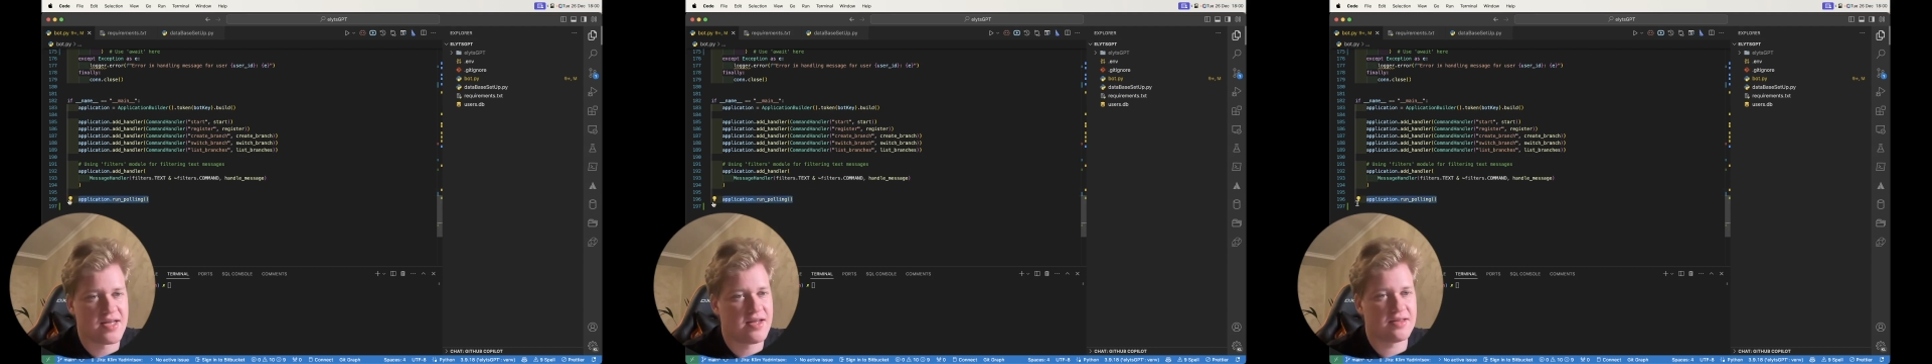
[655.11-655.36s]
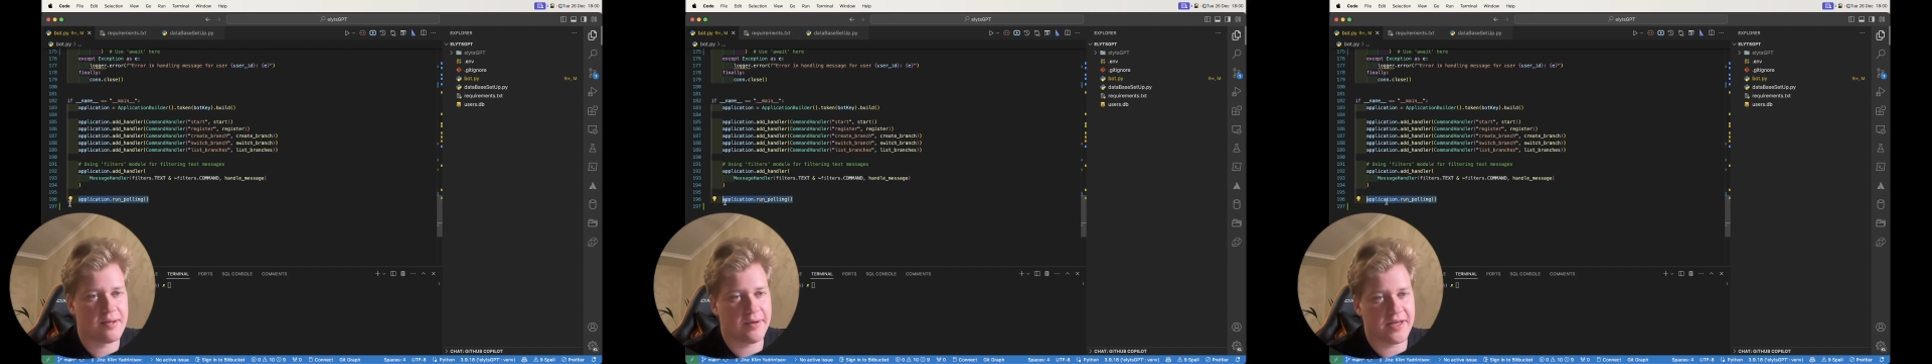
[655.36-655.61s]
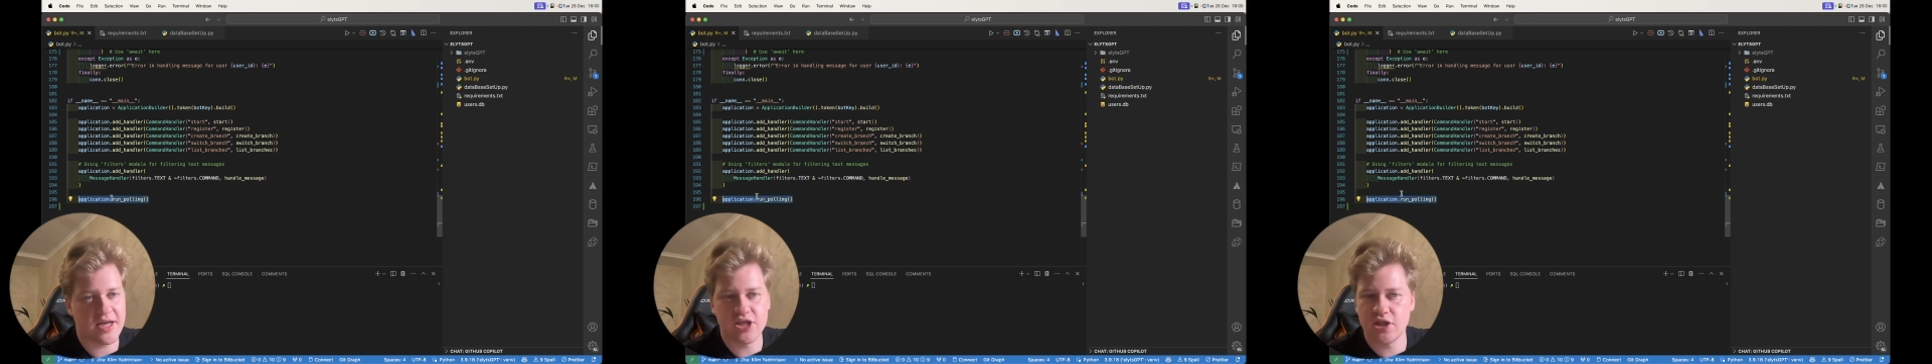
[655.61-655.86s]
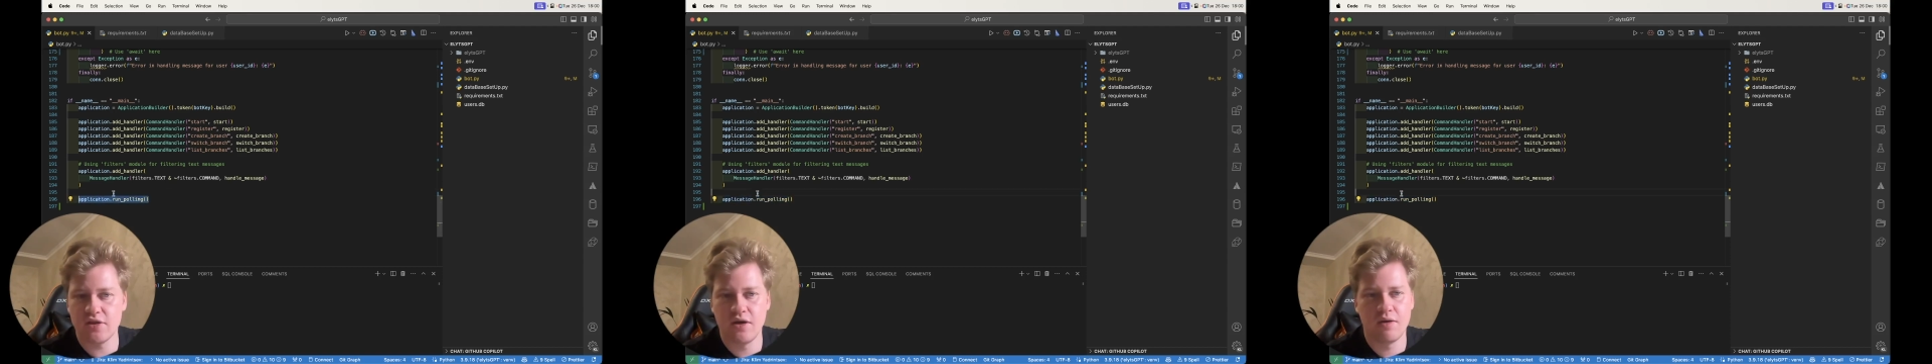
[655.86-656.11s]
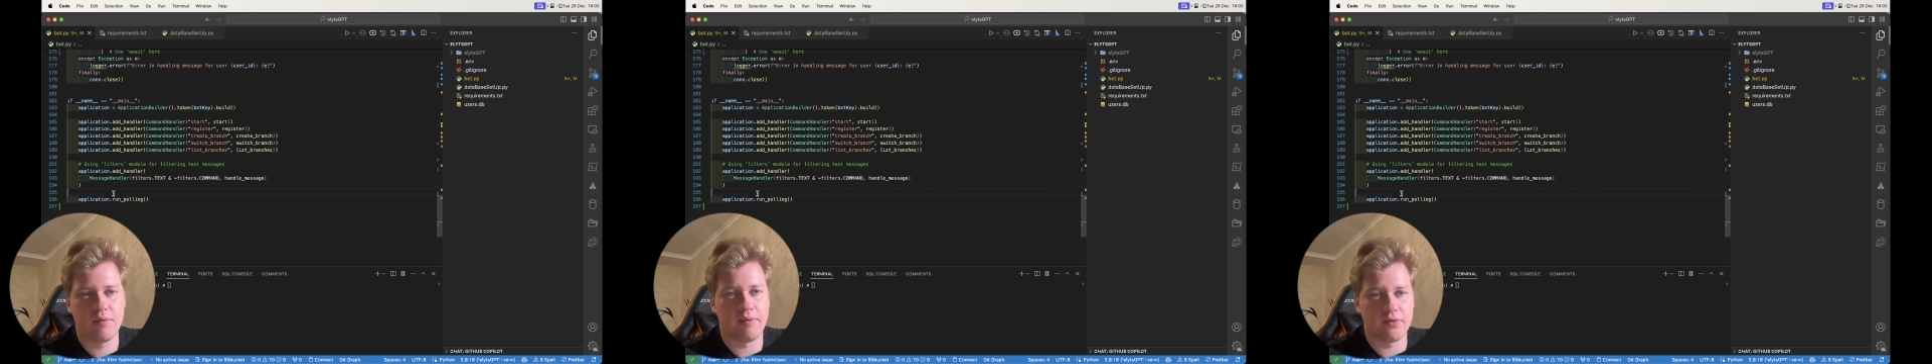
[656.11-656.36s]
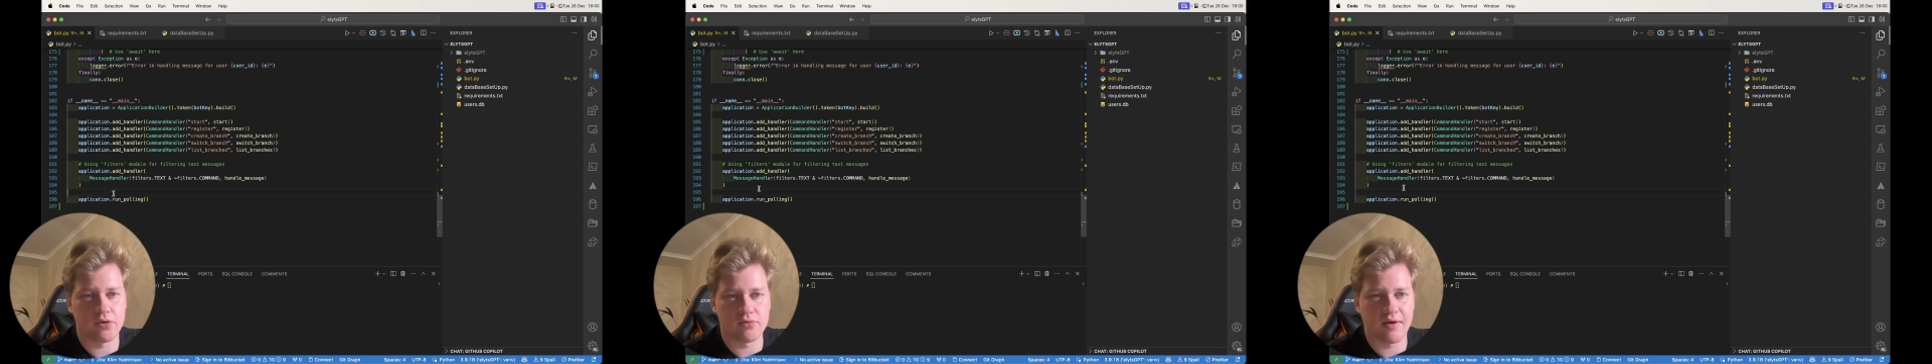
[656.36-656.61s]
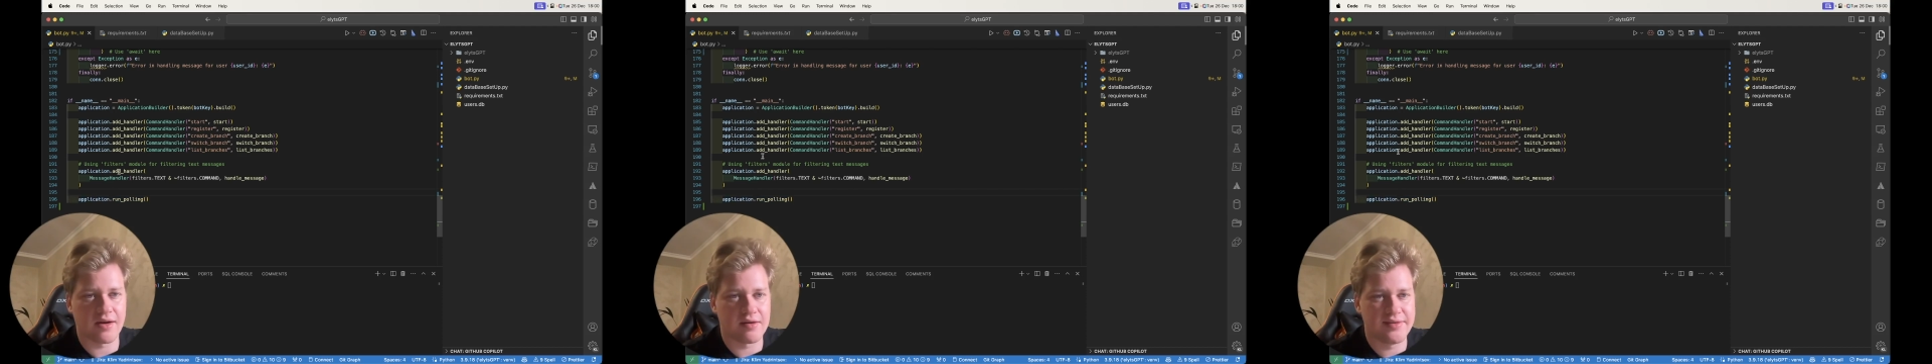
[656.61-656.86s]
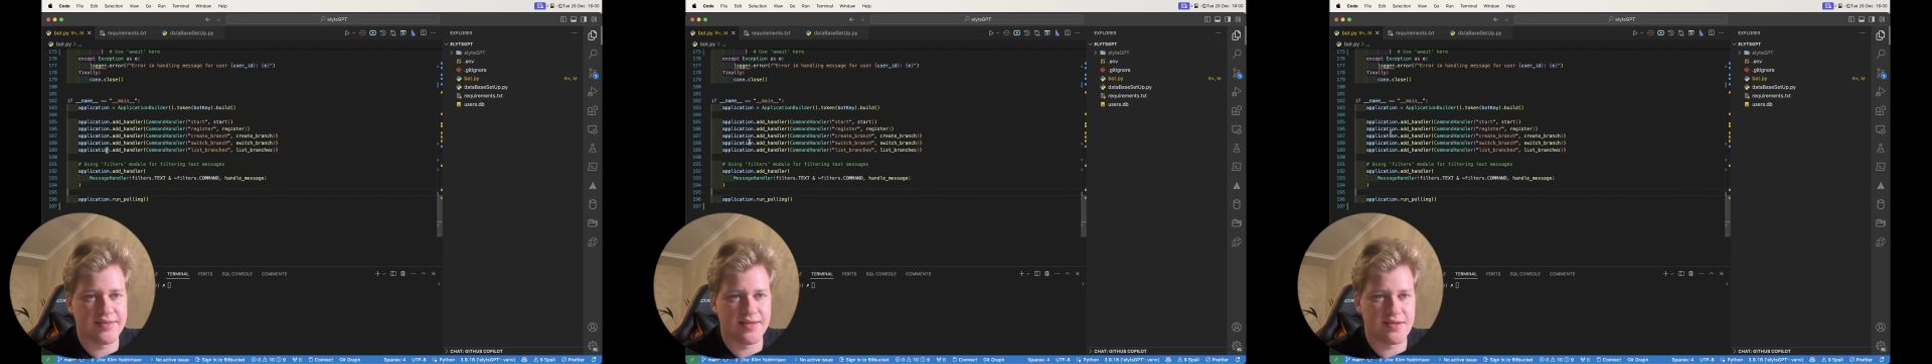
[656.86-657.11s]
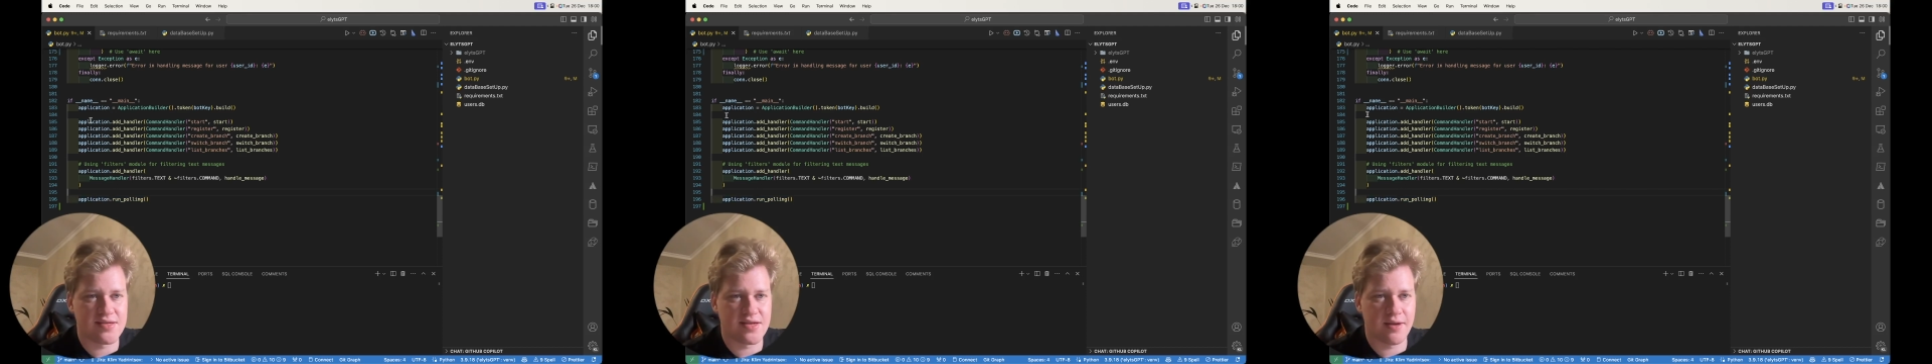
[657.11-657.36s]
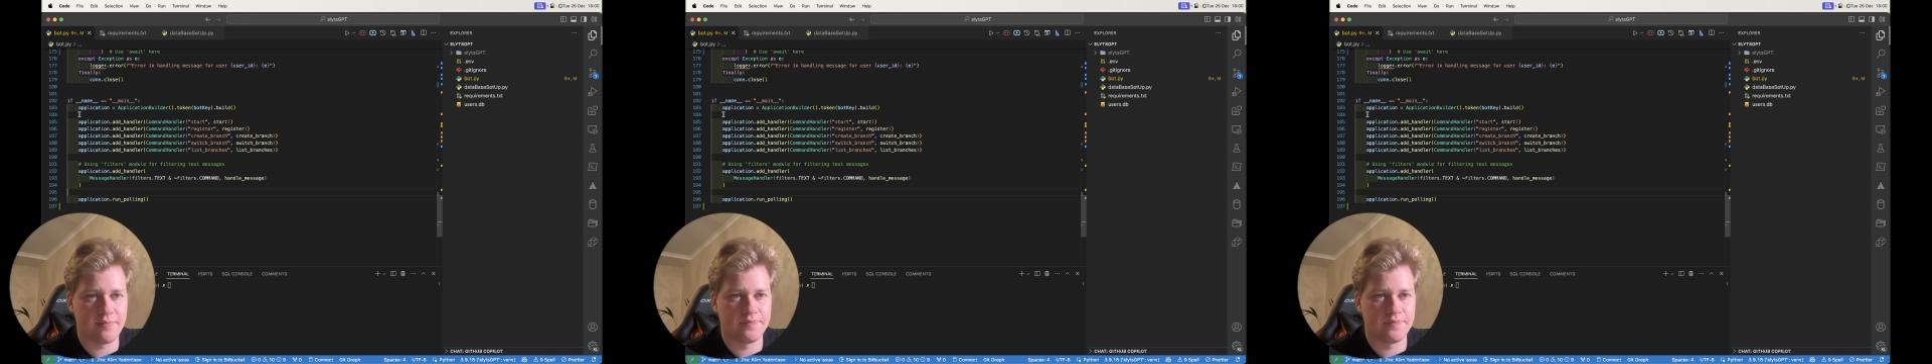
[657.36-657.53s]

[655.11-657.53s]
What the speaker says: the application will not run continuously.